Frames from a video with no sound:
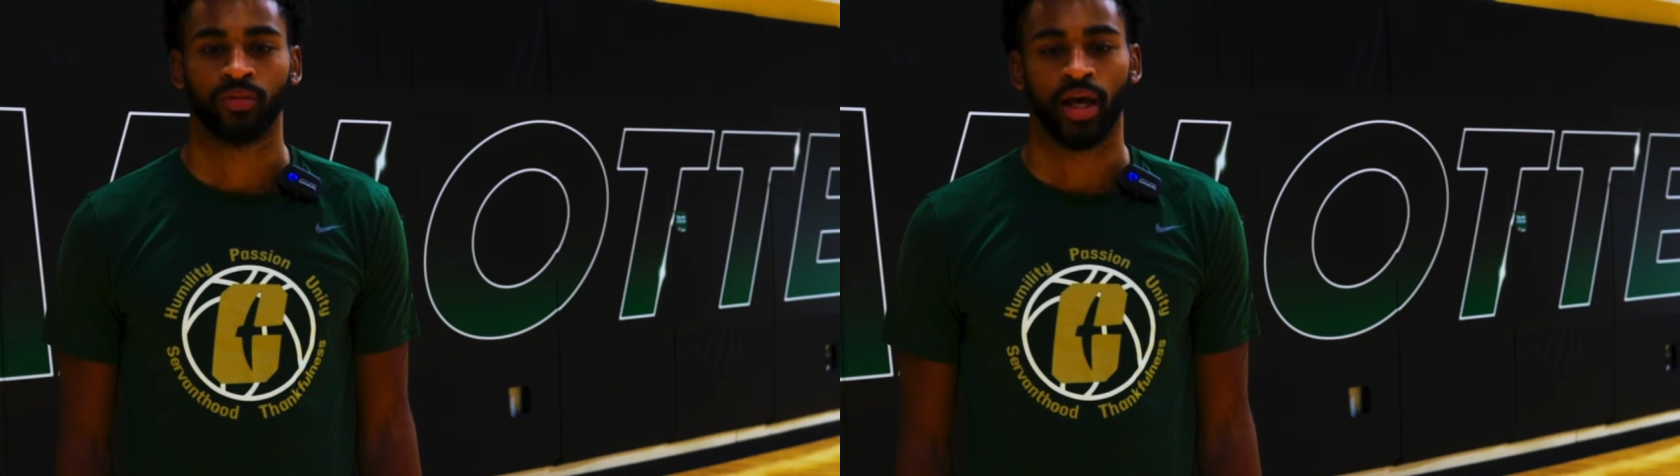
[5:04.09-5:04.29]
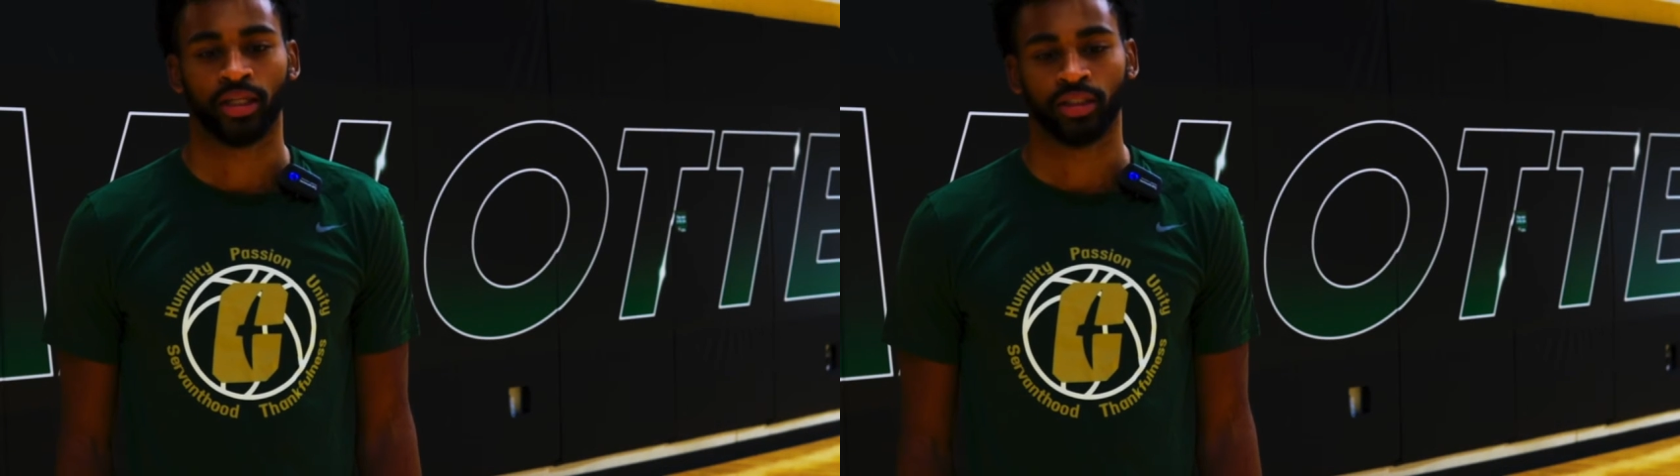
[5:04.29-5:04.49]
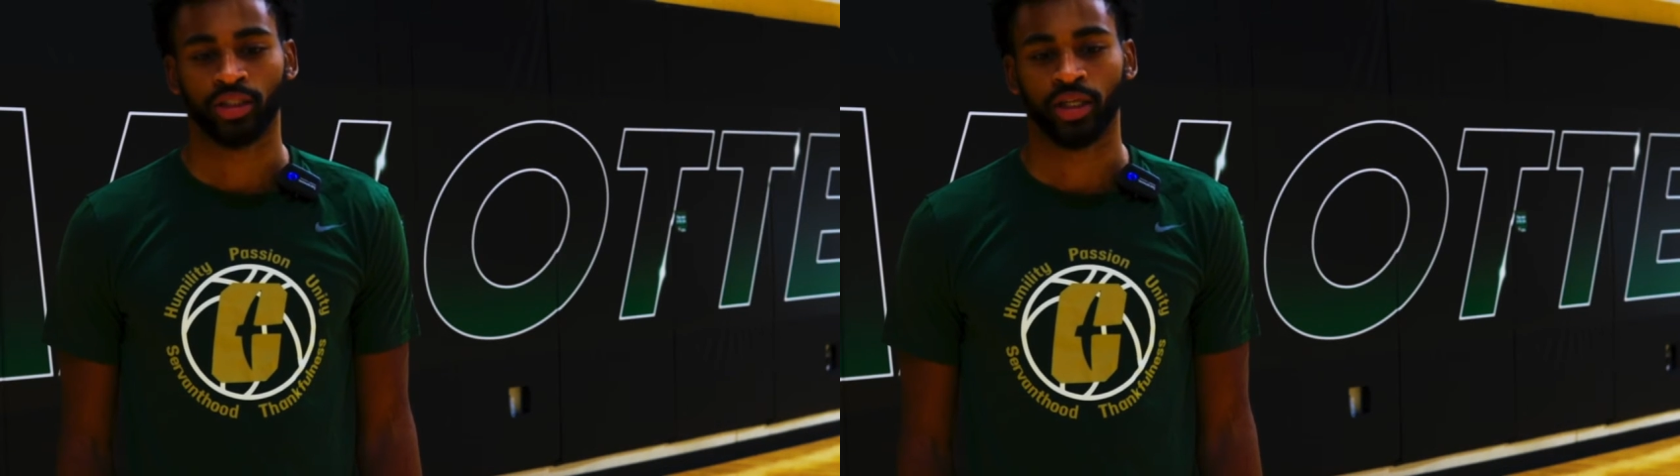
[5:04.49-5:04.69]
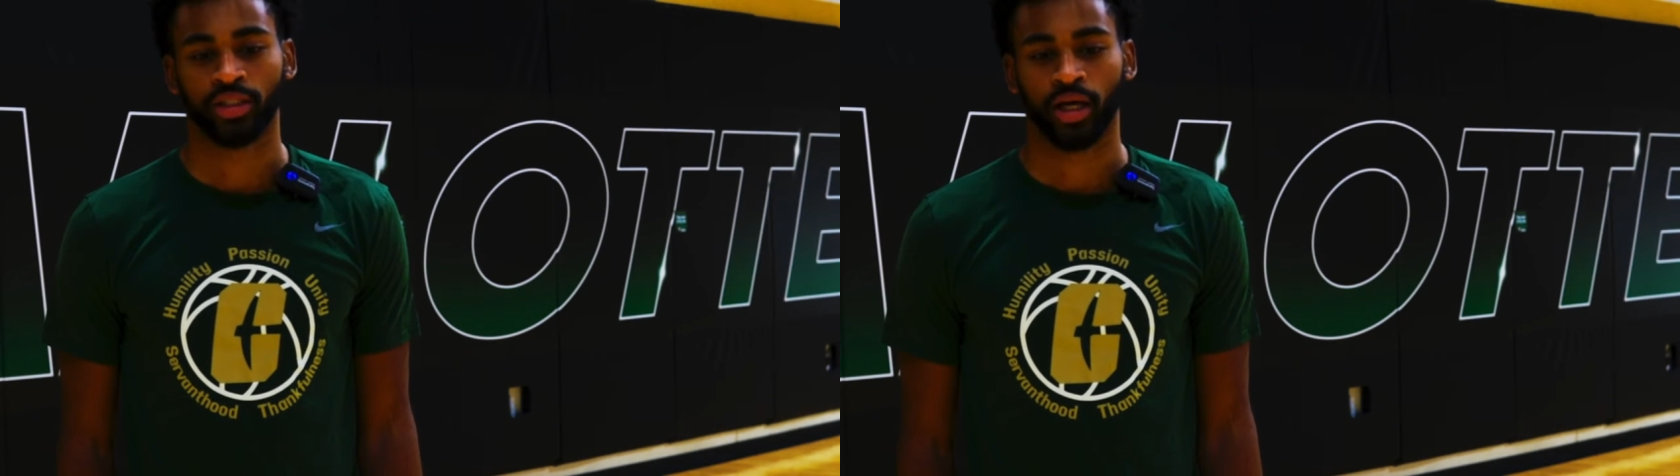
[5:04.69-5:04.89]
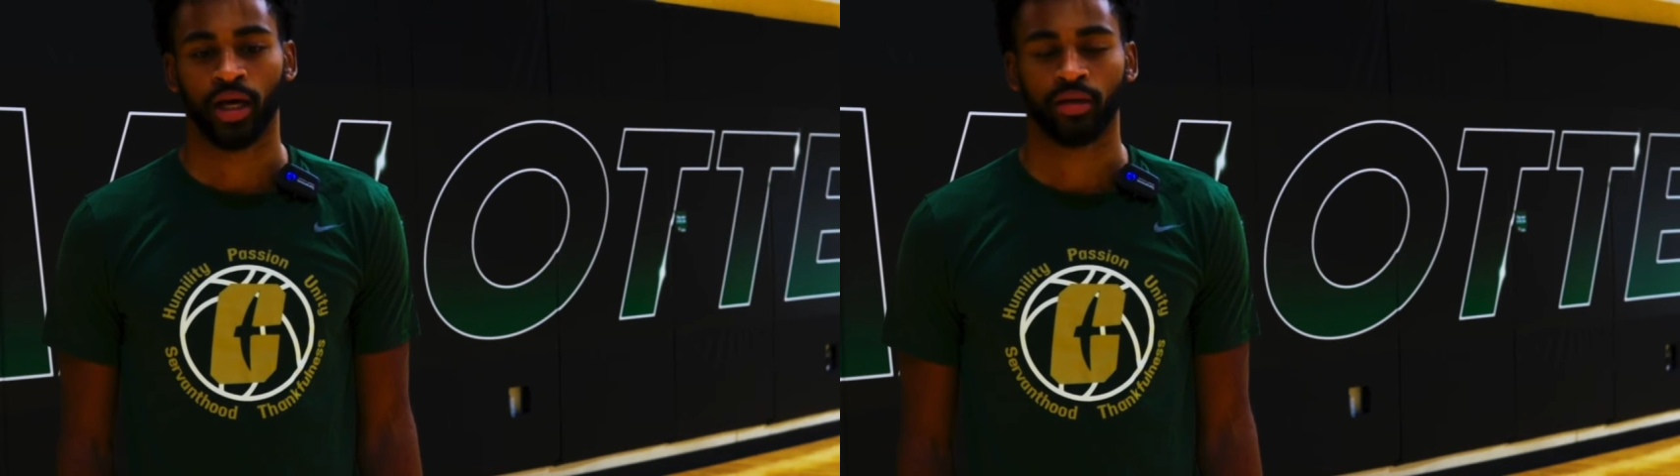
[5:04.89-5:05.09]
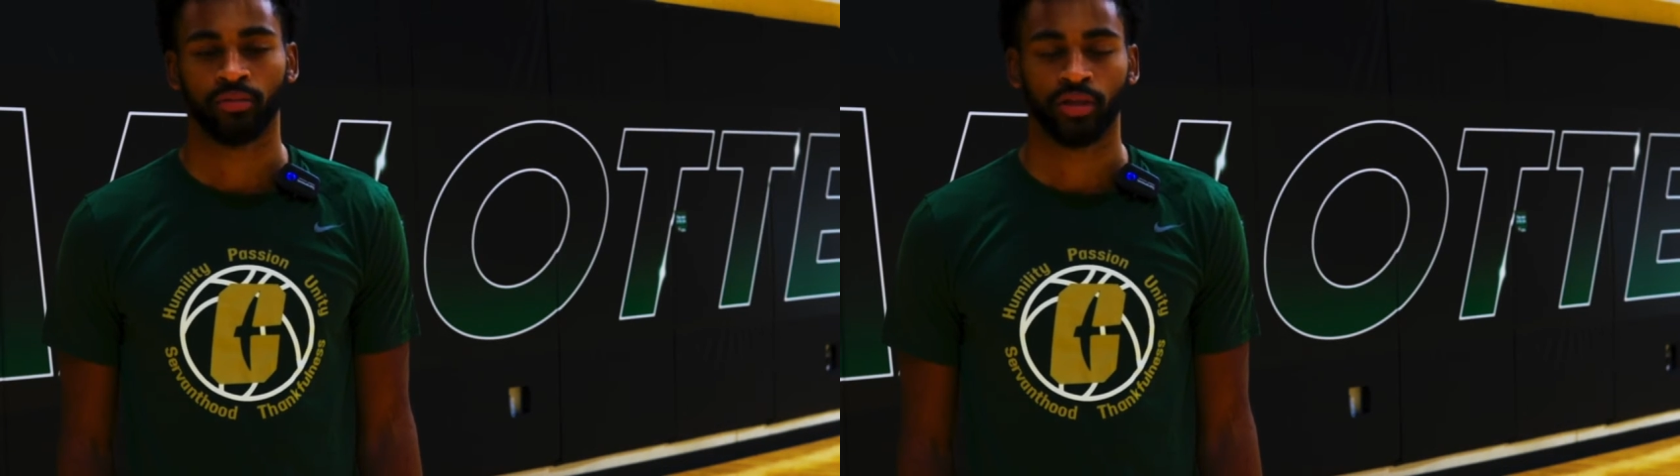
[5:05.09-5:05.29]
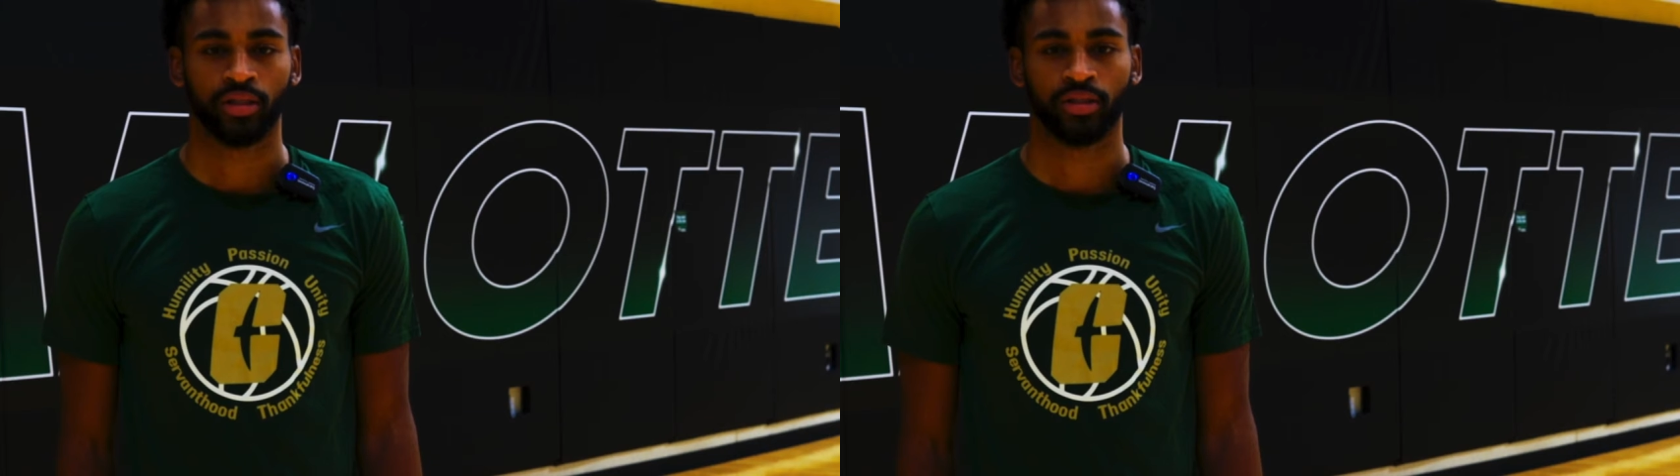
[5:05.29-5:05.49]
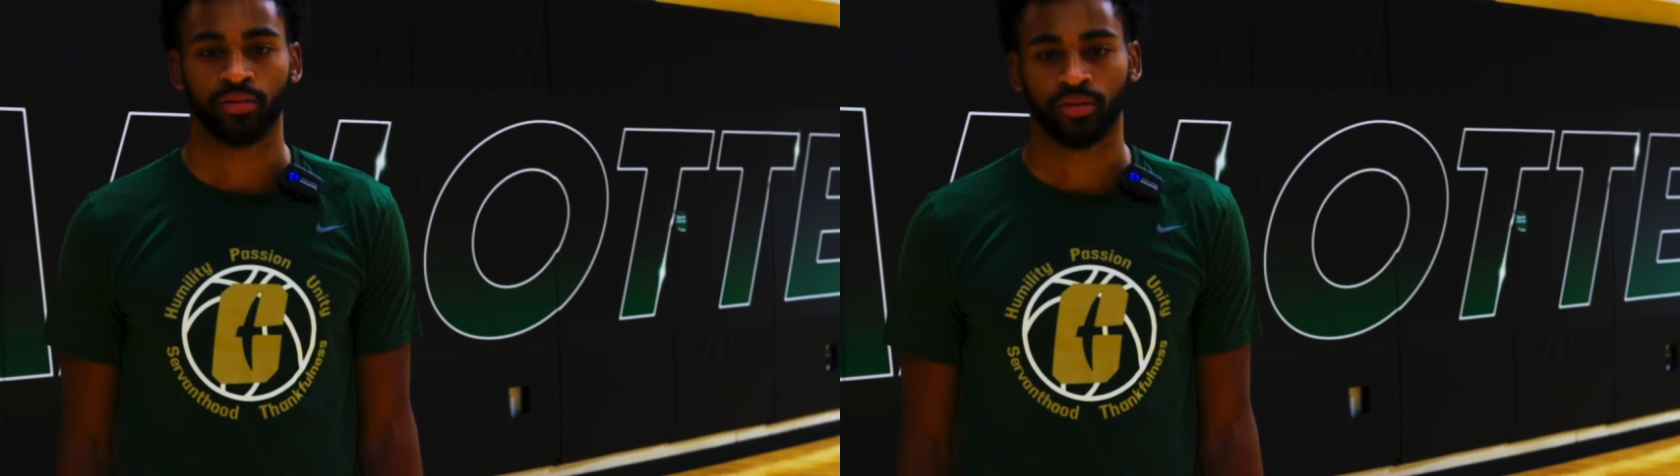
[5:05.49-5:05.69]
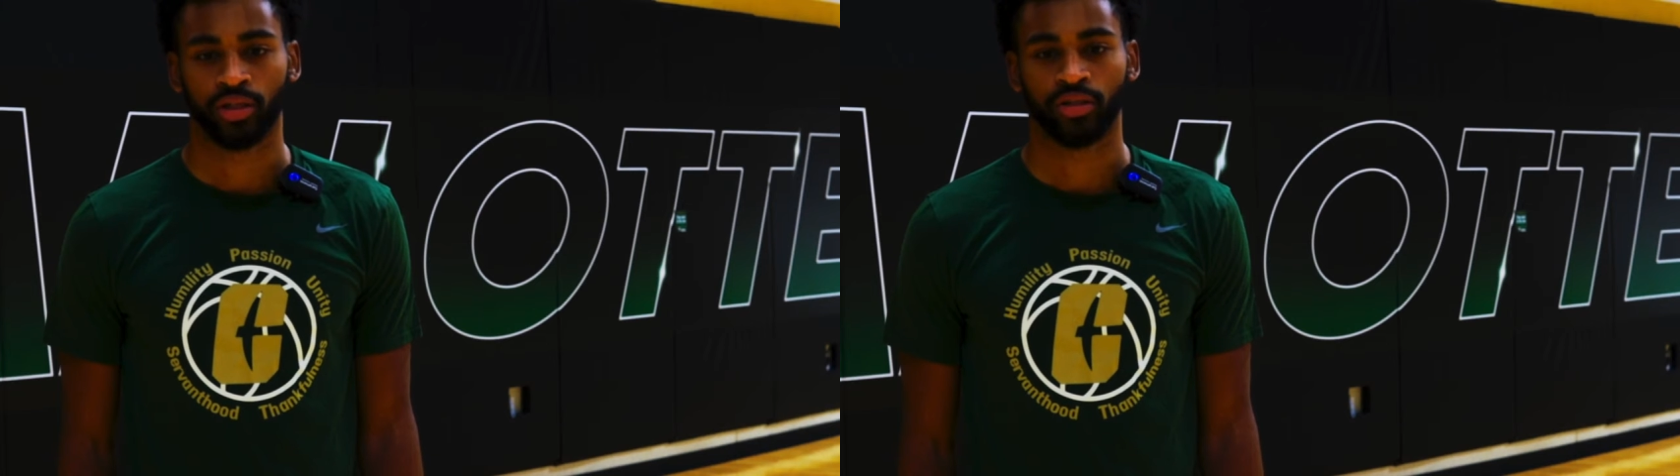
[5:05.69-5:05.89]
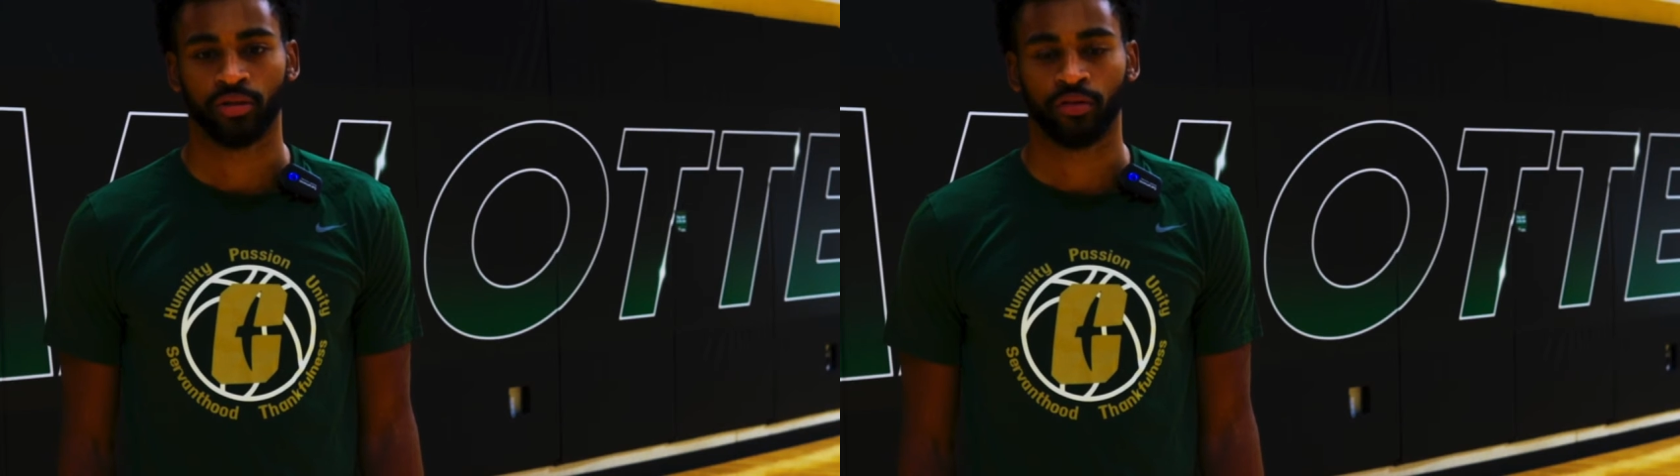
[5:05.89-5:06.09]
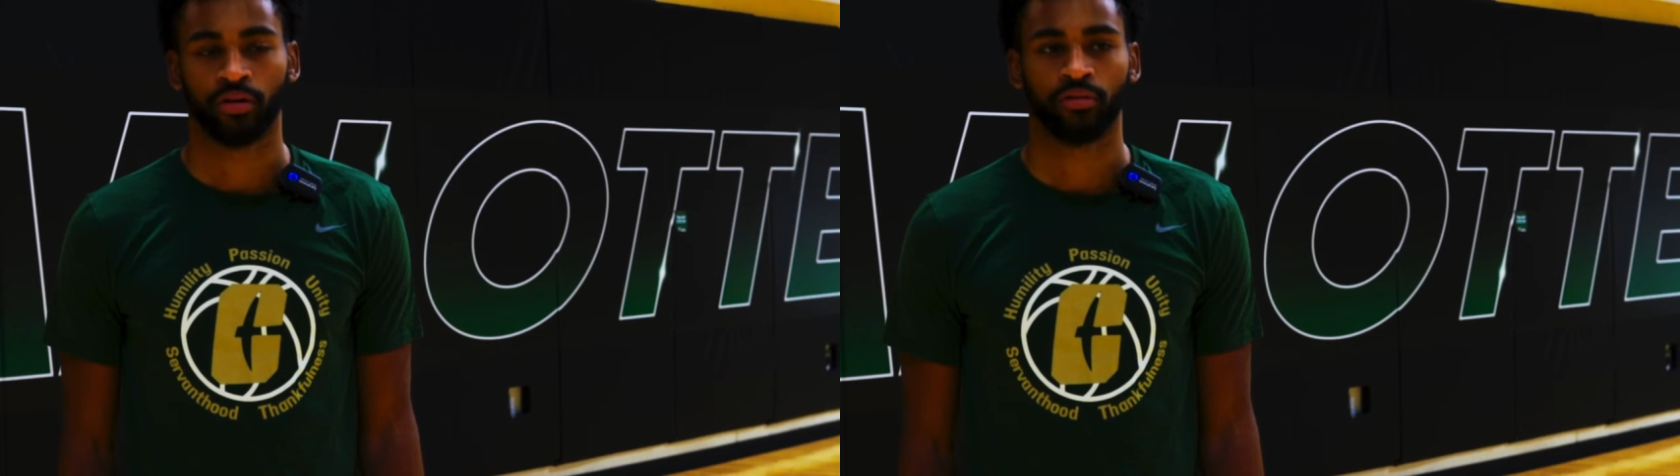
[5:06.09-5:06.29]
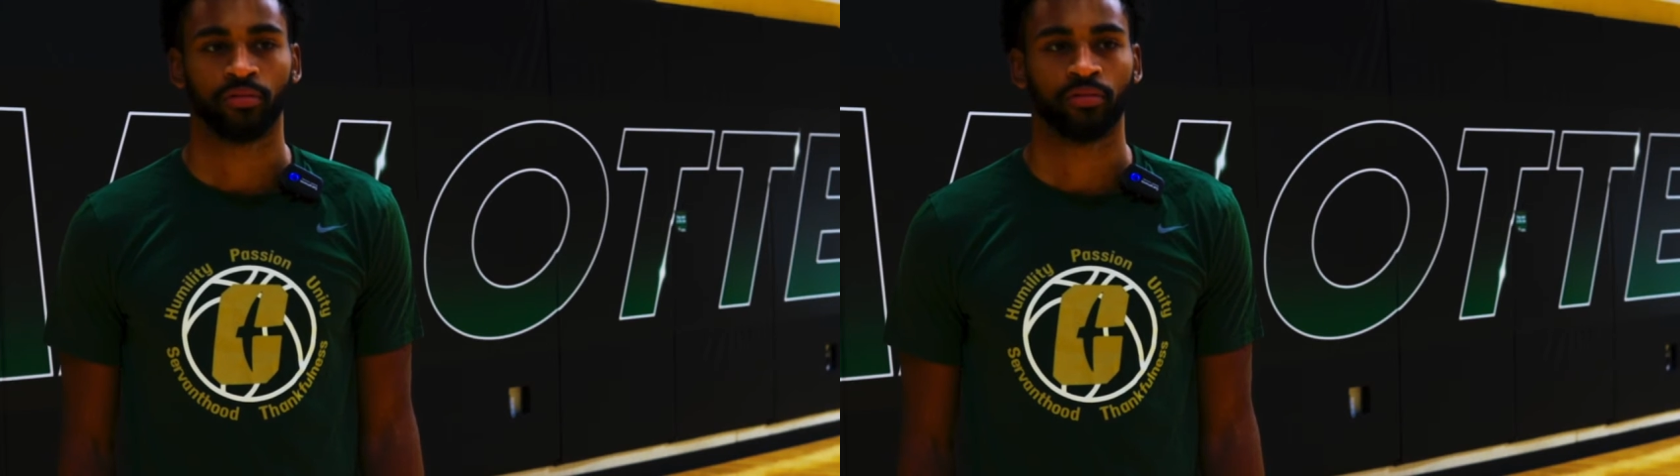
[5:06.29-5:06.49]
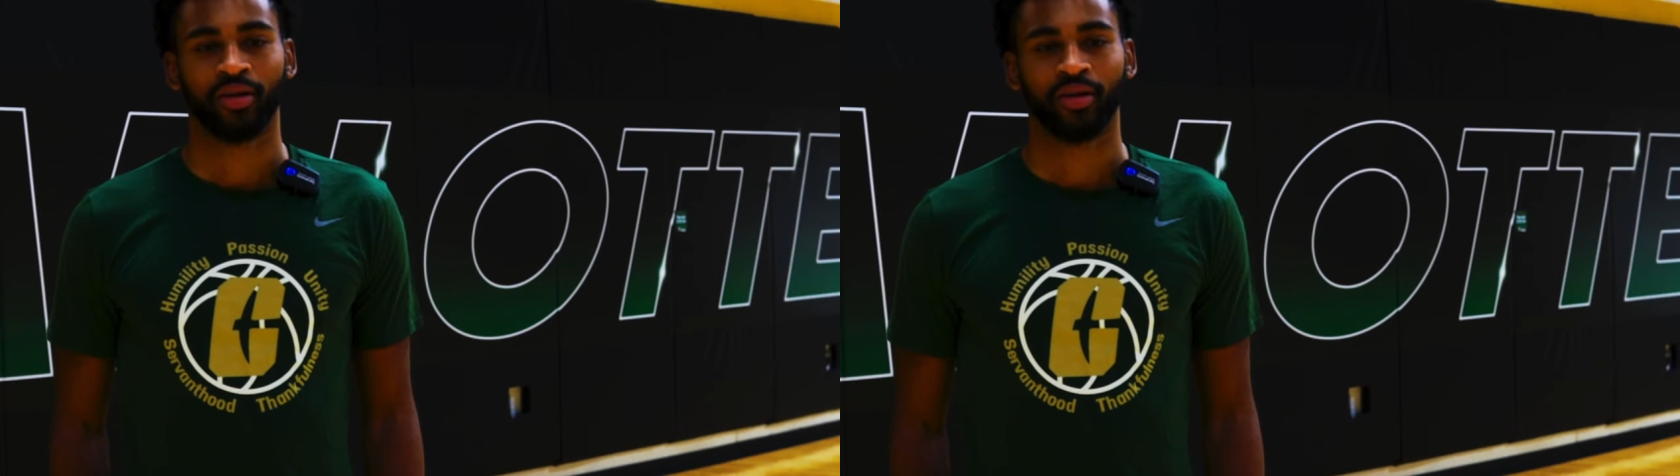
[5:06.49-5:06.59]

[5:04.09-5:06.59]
to actually chase God, chase your faith.